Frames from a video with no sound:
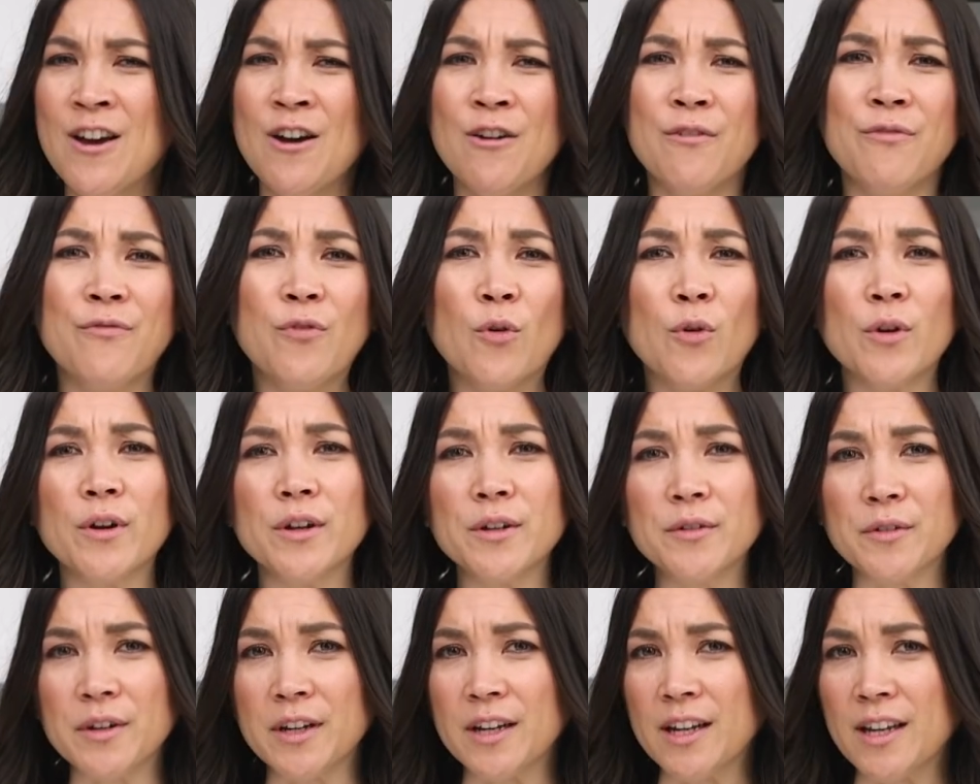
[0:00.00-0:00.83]
4
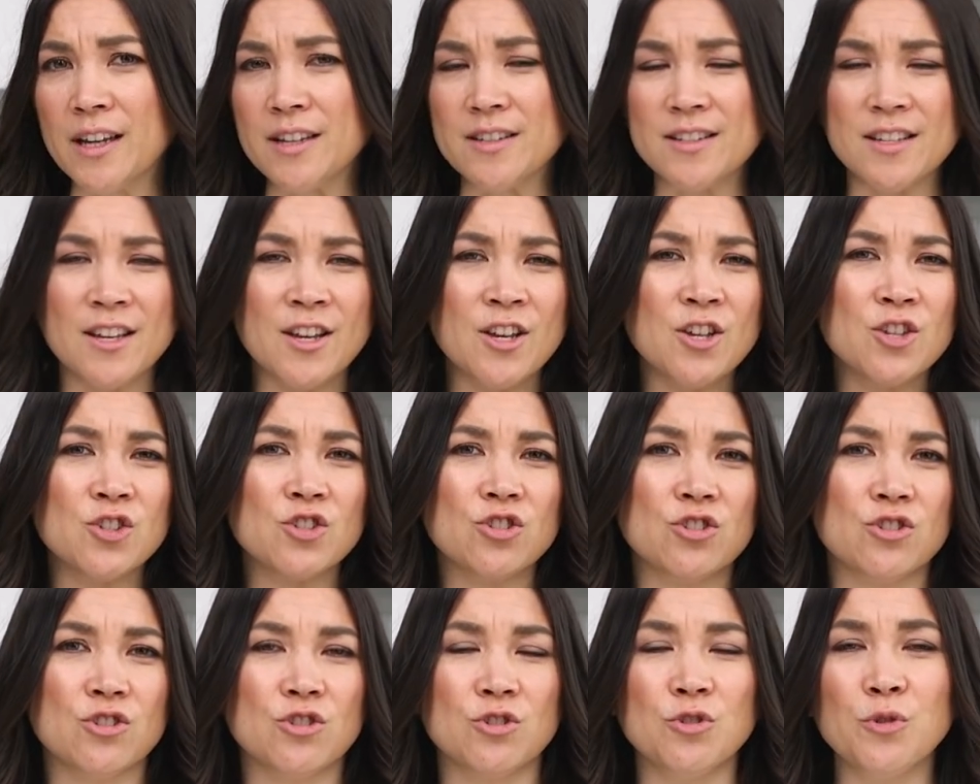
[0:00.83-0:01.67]
ingredients,
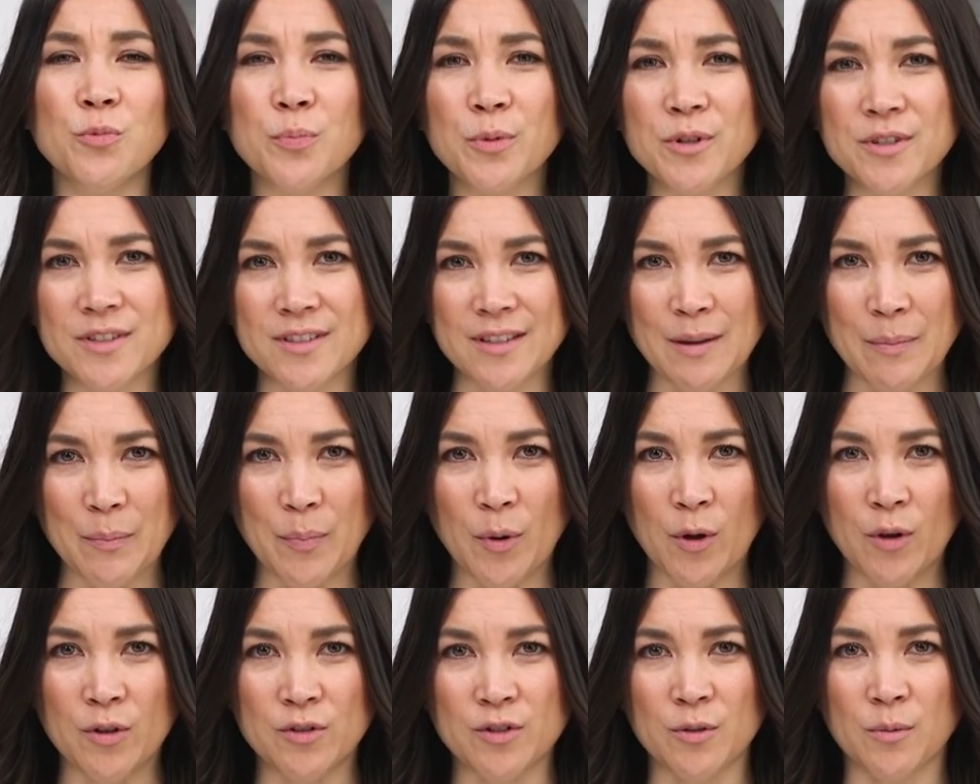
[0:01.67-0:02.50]
super
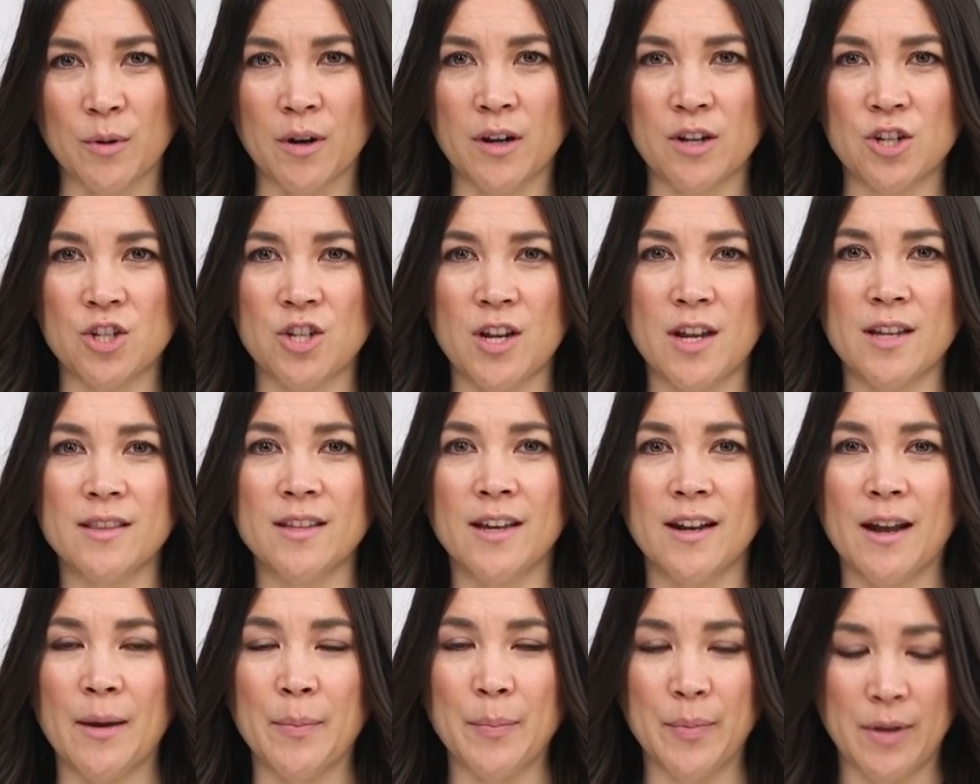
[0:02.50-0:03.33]
simple, so we're gonna shake
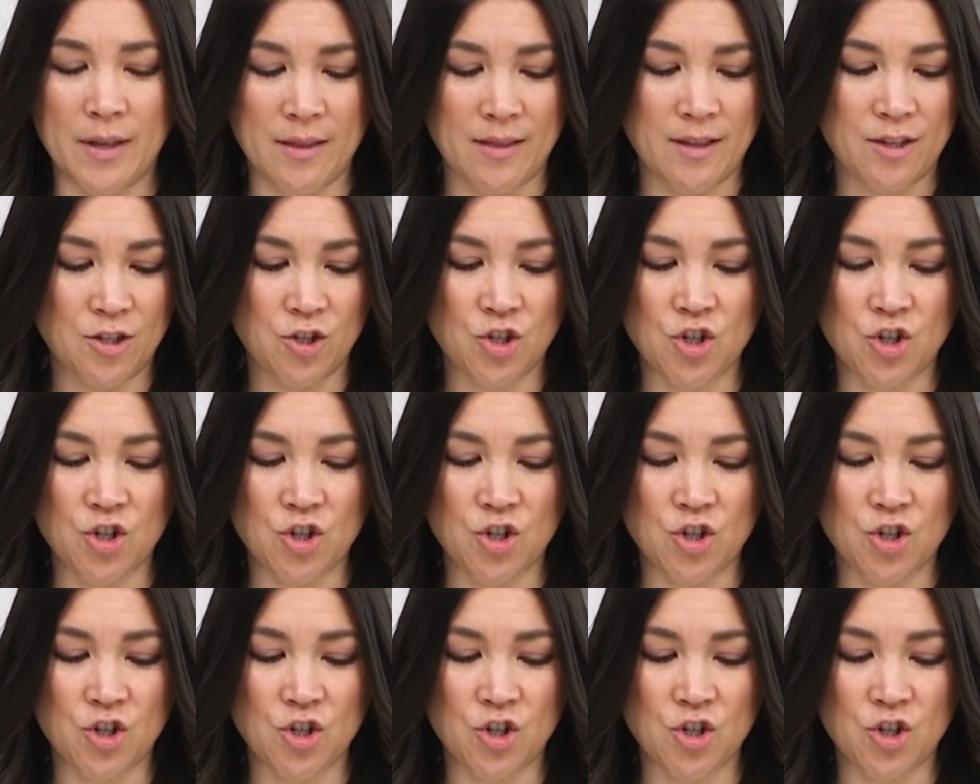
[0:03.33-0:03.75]
that up in this